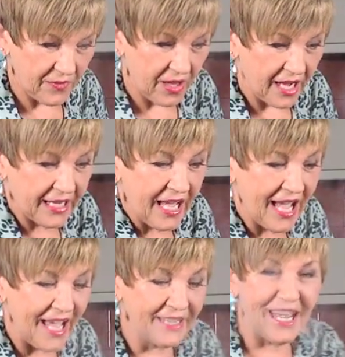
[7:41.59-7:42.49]
I
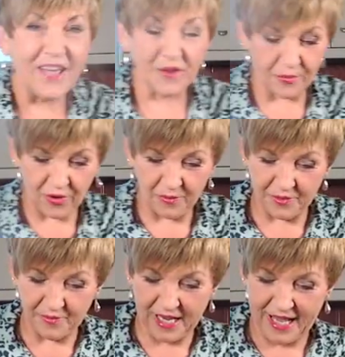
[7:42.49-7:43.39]
can't have a
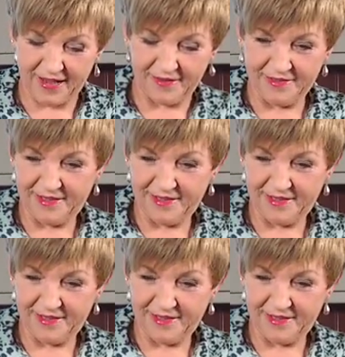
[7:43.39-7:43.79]
problem now.